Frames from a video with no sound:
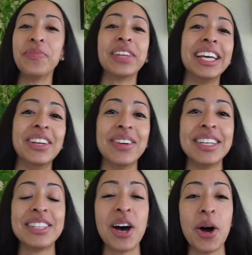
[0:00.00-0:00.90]

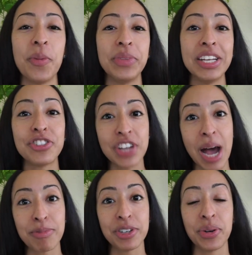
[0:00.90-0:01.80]
Anyways, each
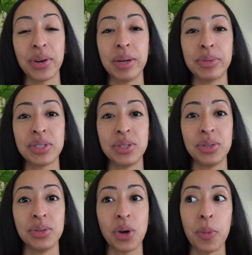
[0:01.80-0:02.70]
chapter you were able
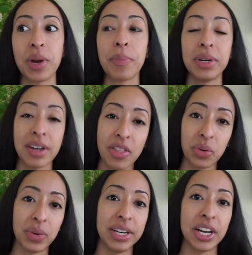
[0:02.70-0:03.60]
to open up in another
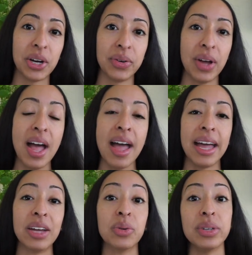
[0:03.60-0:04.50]
window
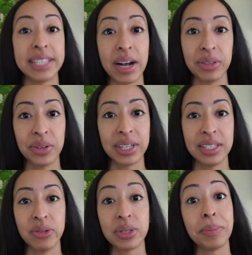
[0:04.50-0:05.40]
and or download it,
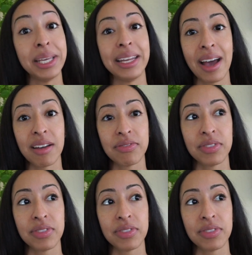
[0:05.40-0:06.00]
and it was a PDF.